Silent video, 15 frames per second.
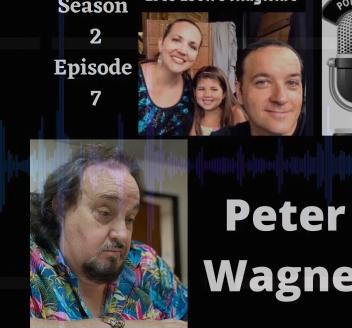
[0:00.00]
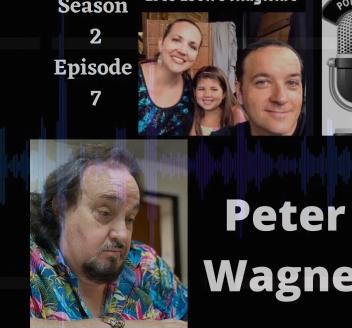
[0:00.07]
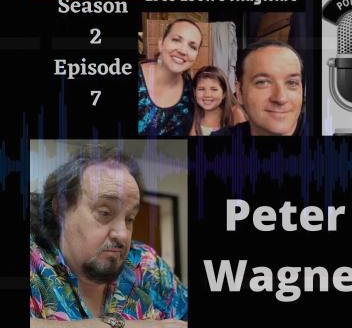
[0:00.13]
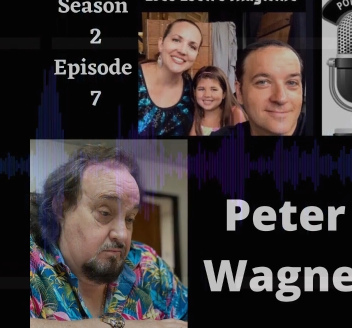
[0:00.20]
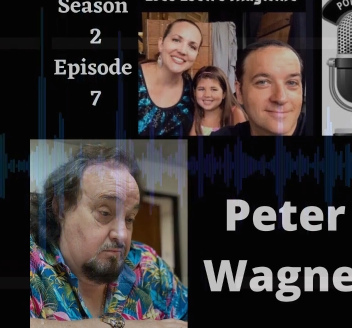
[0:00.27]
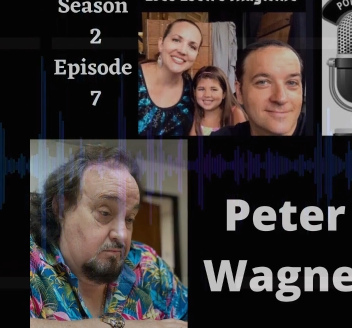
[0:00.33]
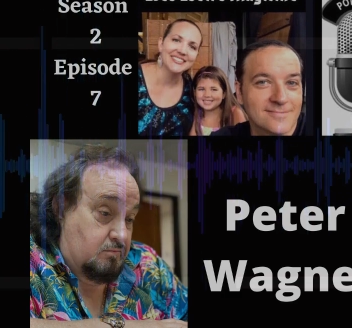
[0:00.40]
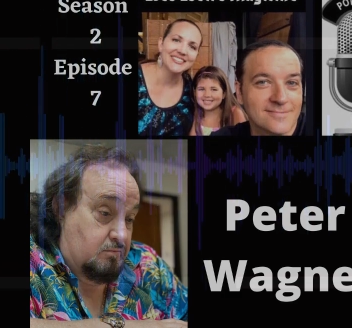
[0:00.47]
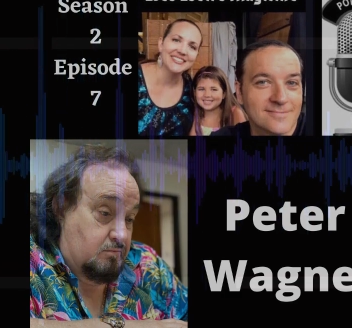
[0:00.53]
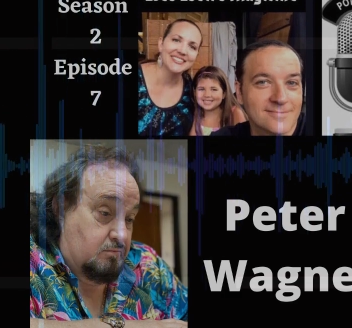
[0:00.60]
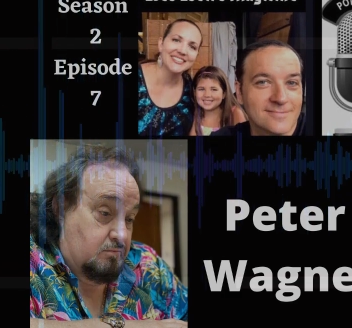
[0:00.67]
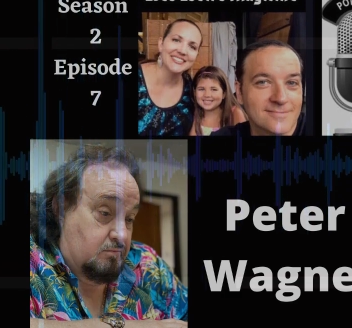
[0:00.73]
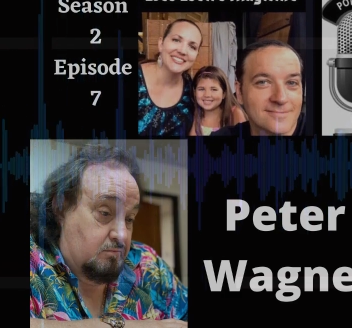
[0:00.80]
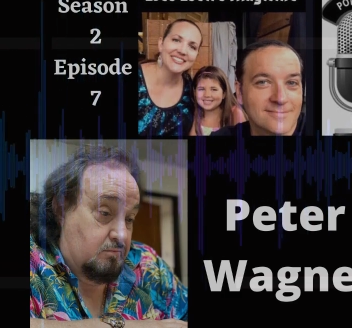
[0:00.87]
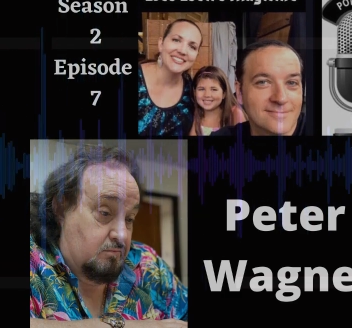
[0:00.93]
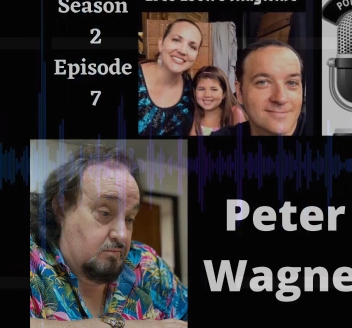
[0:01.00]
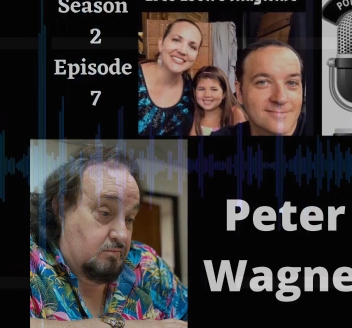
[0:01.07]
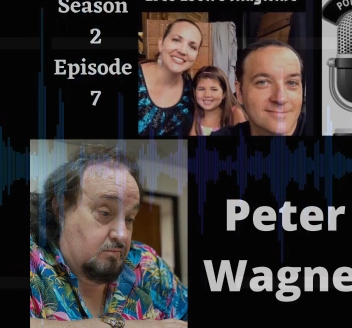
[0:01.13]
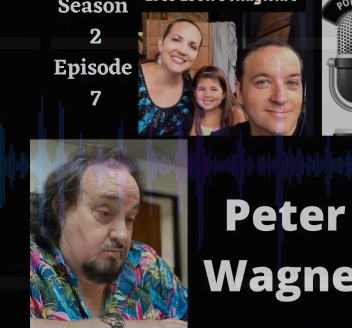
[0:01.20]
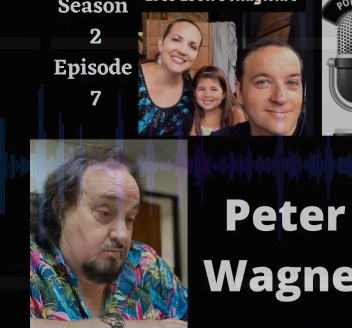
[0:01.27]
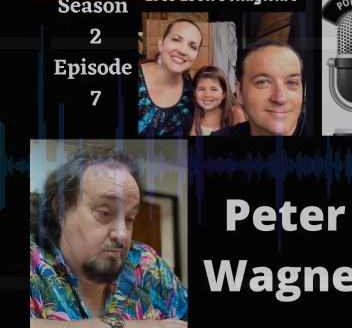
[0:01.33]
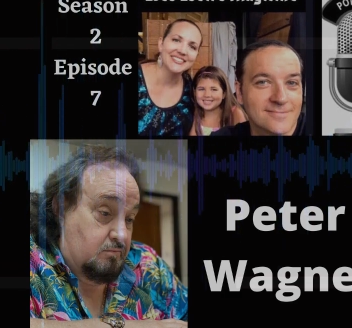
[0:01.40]
Speaker 1: It's a little bit
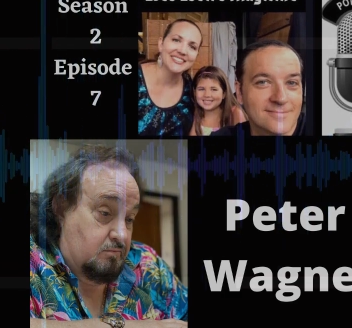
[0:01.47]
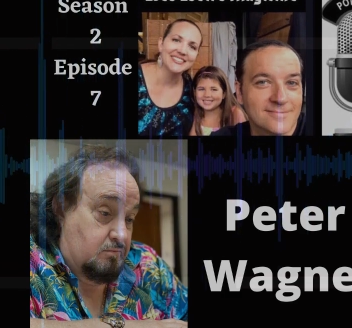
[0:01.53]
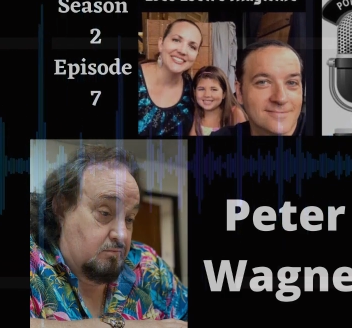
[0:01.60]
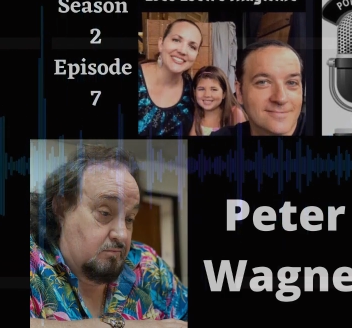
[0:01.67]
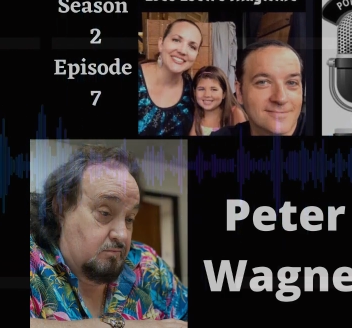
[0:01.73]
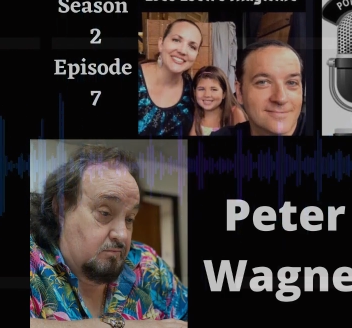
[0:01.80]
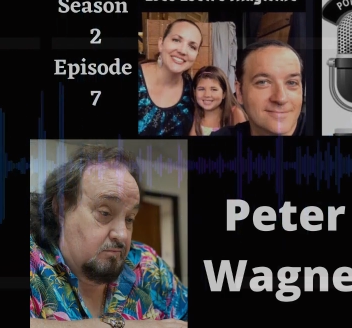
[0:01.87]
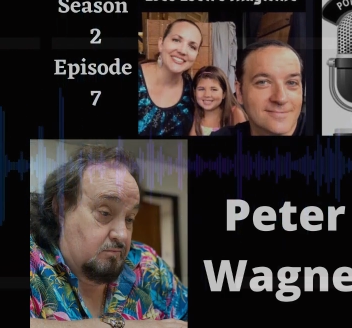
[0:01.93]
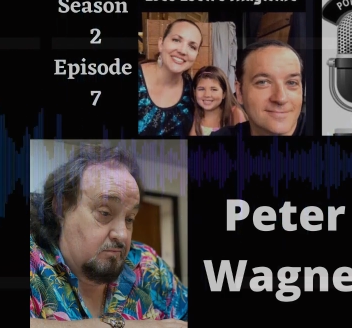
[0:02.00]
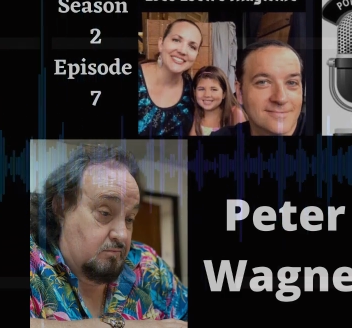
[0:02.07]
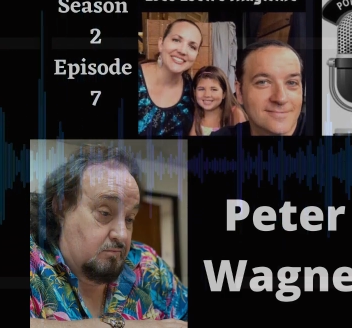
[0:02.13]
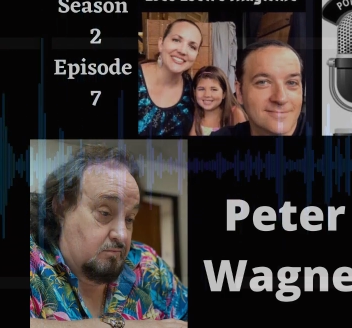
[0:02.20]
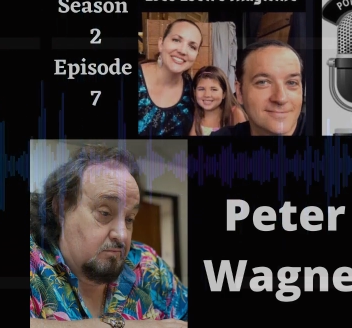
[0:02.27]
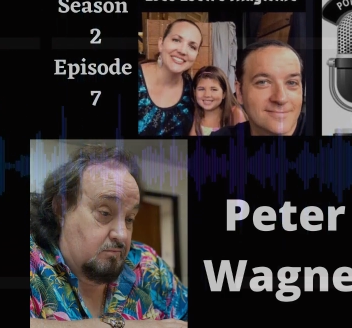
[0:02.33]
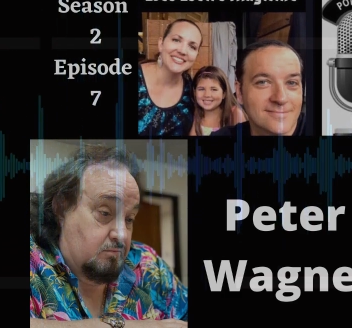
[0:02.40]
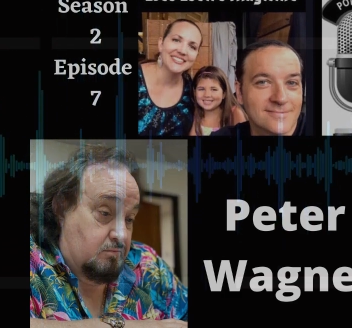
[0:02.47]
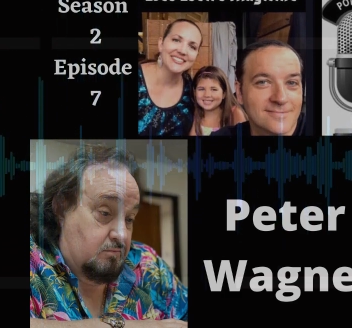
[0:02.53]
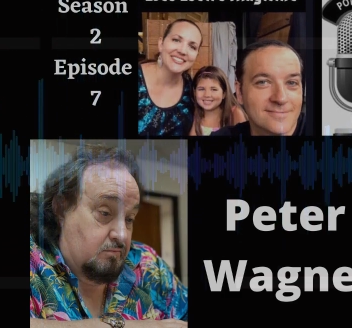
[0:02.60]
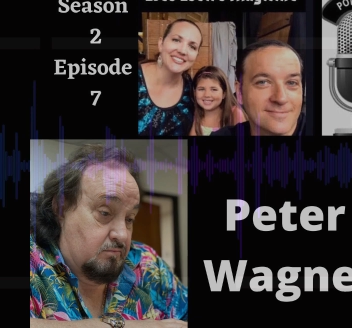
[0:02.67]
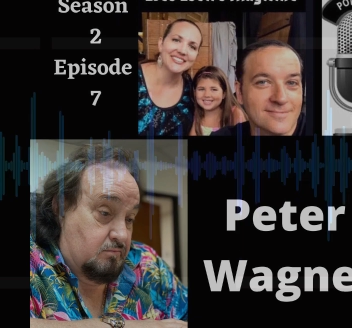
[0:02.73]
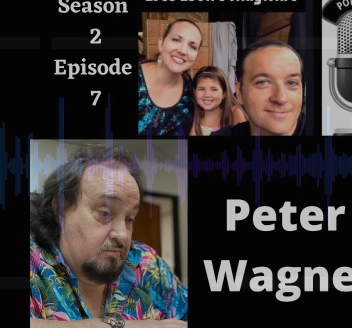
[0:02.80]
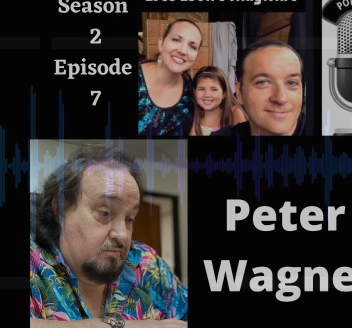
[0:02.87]
lengthy, but it is well worth the
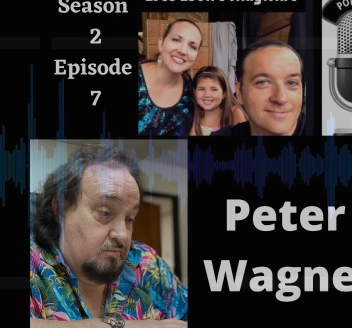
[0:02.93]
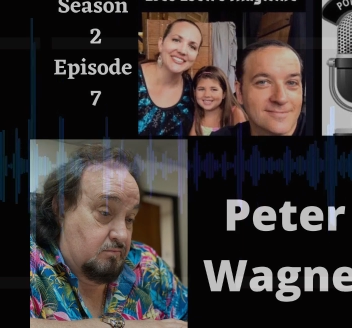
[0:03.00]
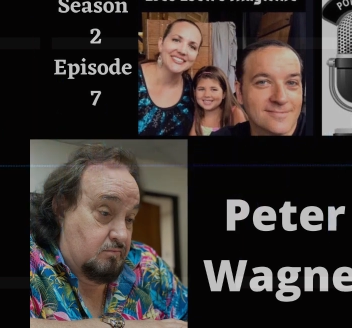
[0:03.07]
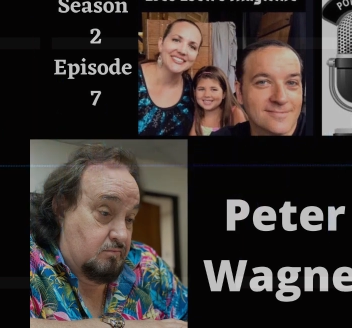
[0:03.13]
money.